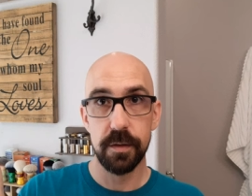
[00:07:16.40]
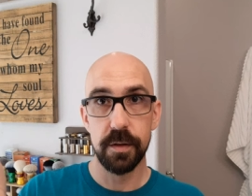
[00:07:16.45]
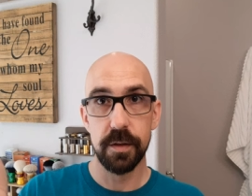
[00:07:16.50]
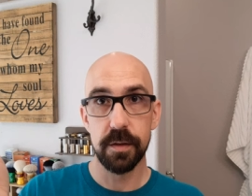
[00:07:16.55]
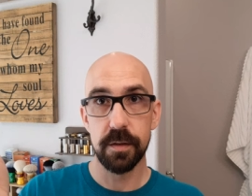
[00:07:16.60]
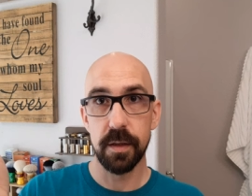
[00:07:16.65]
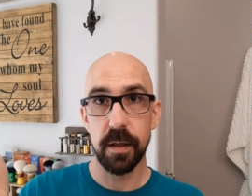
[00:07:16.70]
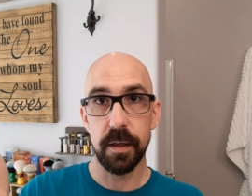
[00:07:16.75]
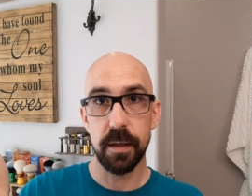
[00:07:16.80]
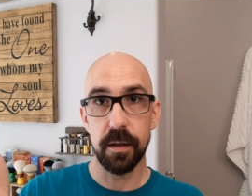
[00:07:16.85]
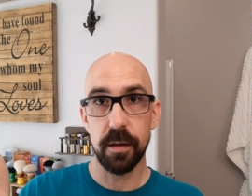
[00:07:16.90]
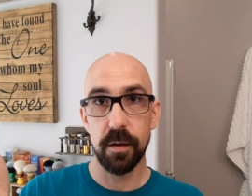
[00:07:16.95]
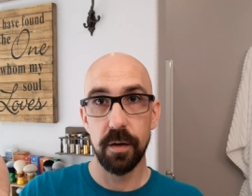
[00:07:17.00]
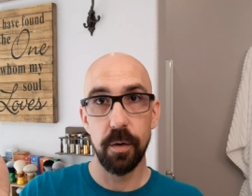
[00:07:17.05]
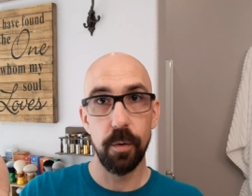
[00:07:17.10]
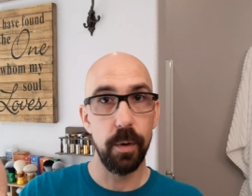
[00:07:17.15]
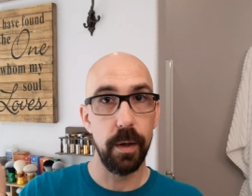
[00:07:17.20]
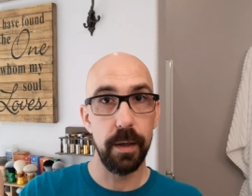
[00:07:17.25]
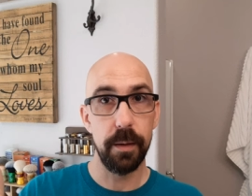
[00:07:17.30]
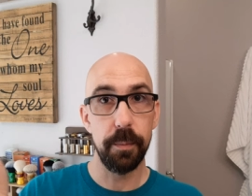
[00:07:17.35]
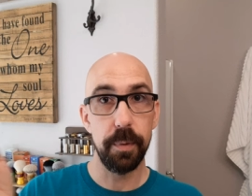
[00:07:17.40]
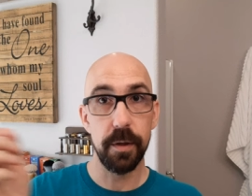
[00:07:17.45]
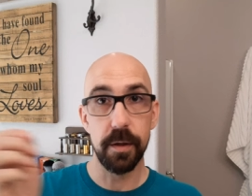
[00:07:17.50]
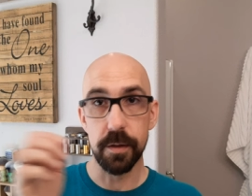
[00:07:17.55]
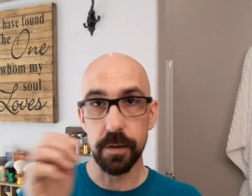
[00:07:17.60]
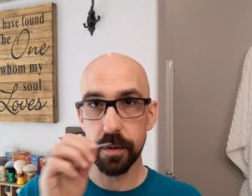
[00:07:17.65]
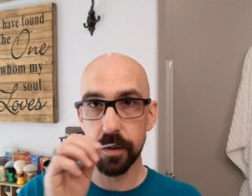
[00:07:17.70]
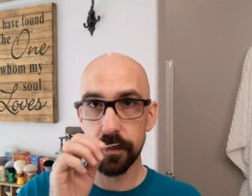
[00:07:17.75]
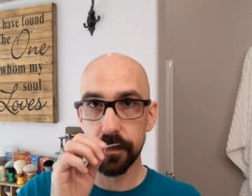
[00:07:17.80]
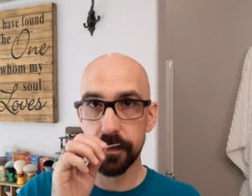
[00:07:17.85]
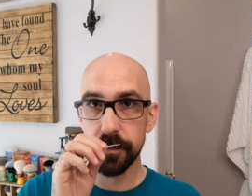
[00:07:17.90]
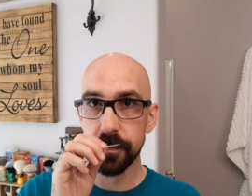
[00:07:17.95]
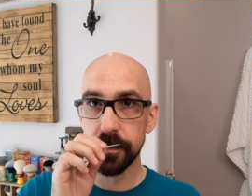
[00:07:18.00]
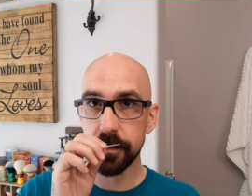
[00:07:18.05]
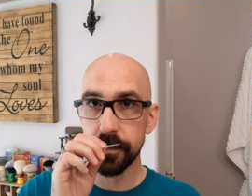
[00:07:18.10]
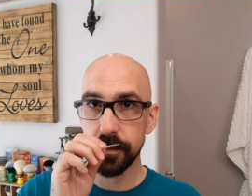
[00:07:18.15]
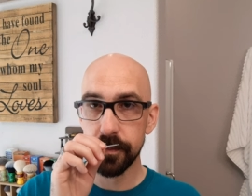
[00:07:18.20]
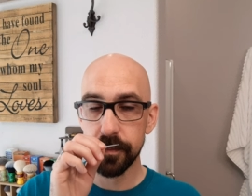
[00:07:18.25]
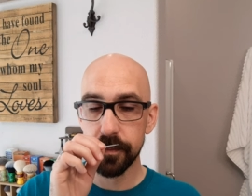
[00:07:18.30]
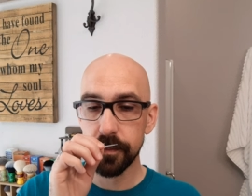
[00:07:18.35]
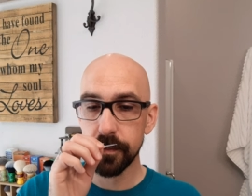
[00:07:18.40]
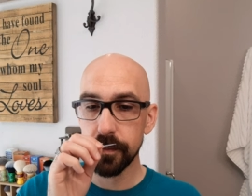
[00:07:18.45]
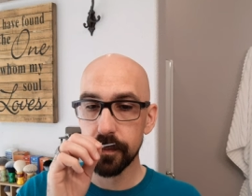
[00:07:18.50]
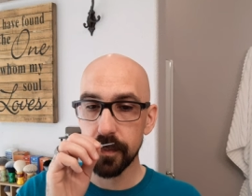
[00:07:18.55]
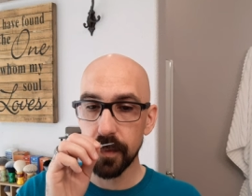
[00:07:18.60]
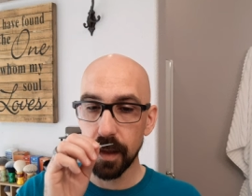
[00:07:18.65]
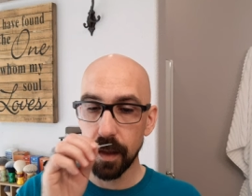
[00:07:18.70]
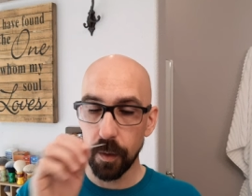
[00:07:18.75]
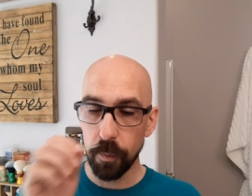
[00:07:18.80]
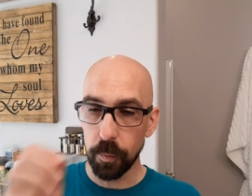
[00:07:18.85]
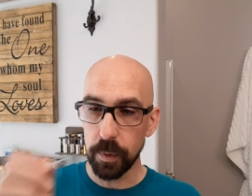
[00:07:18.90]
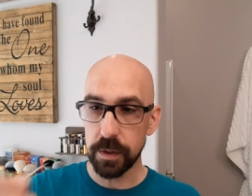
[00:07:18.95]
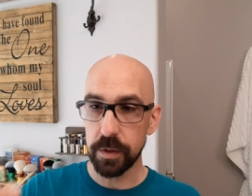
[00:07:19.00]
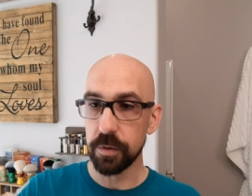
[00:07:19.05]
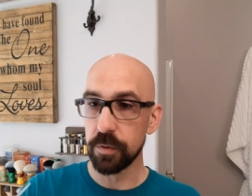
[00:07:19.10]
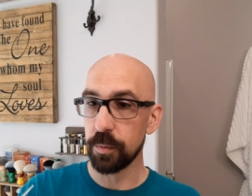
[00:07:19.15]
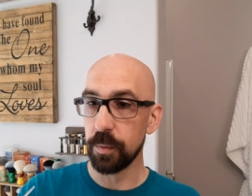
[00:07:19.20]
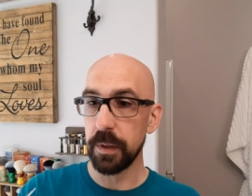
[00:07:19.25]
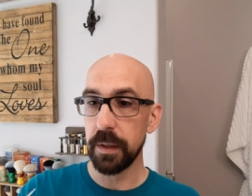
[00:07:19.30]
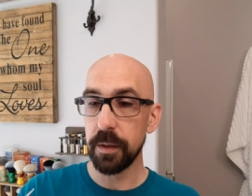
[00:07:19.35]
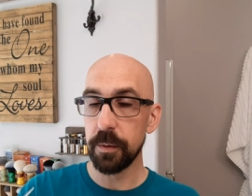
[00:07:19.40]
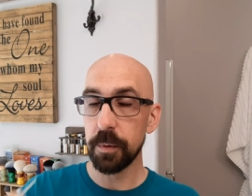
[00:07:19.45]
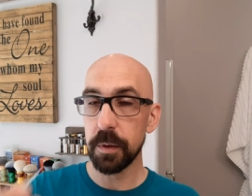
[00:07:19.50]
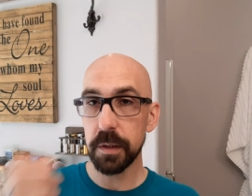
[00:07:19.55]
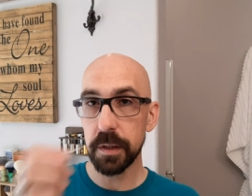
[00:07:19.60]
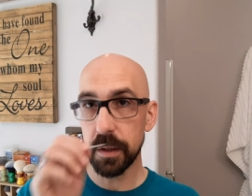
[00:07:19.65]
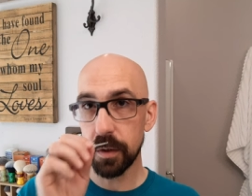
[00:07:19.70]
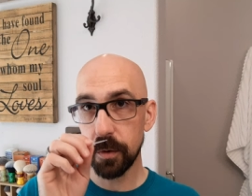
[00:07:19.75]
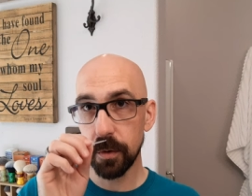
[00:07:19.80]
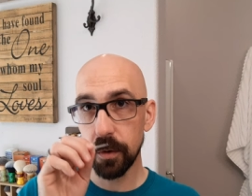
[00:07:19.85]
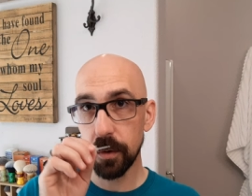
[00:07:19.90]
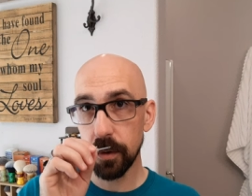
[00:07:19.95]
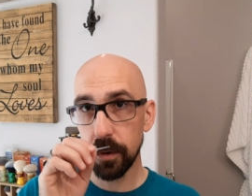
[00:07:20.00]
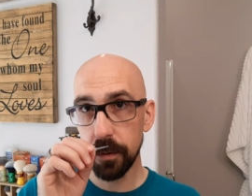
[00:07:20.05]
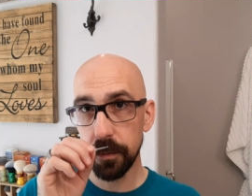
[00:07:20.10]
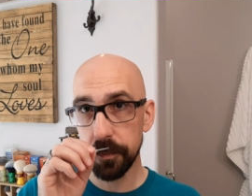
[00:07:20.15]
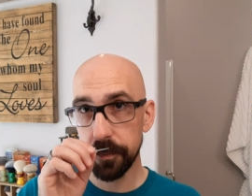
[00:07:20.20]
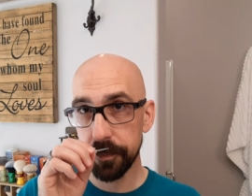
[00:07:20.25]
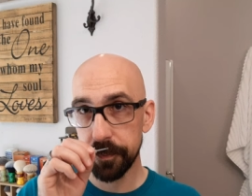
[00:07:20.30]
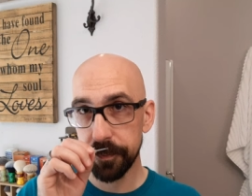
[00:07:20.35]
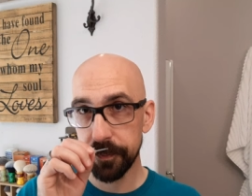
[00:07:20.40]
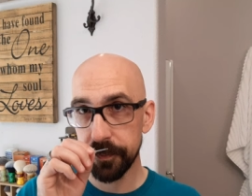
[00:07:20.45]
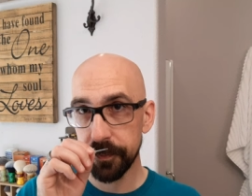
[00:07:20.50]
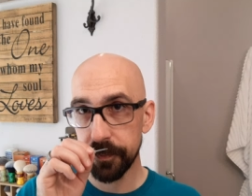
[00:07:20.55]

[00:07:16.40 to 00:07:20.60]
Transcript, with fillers: just like Hawaiian Punch, which is really, really cool,